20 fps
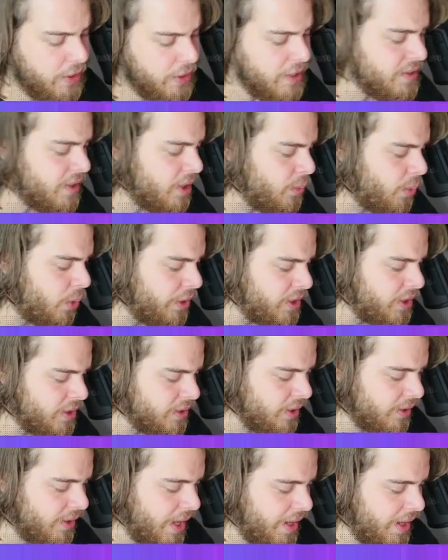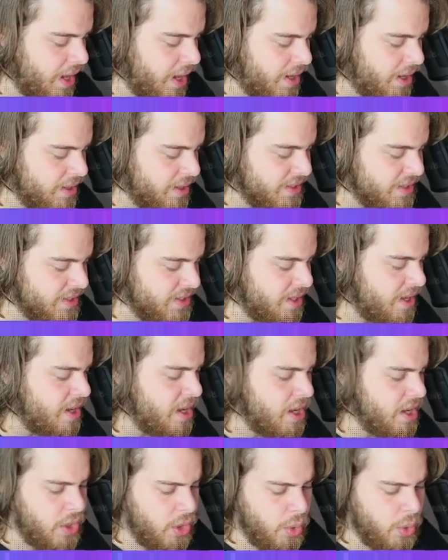it can work in the deck because
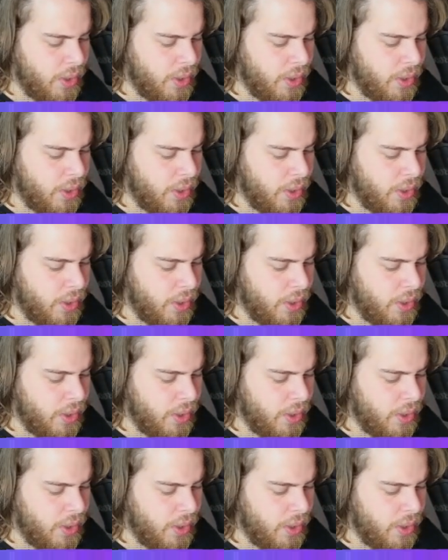you